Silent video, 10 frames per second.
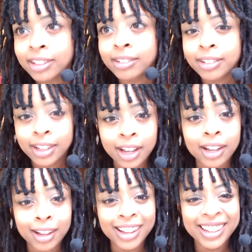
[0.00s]
yeah,
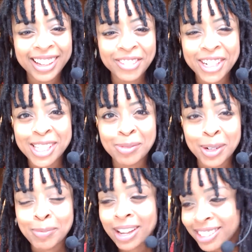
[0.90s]
I want to
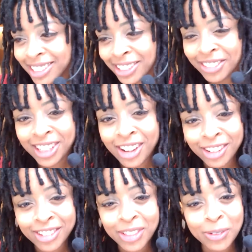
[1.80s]
spread positivity all
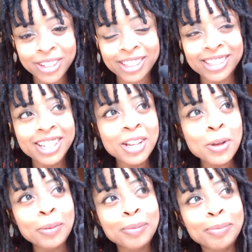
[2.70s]
around the world.
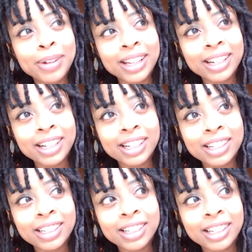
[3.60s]
But
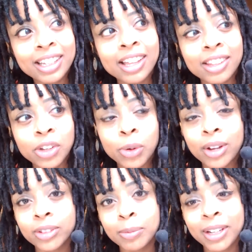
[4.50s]
yeah, then you
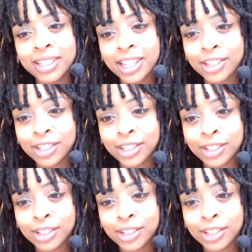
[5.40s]
have to pay attention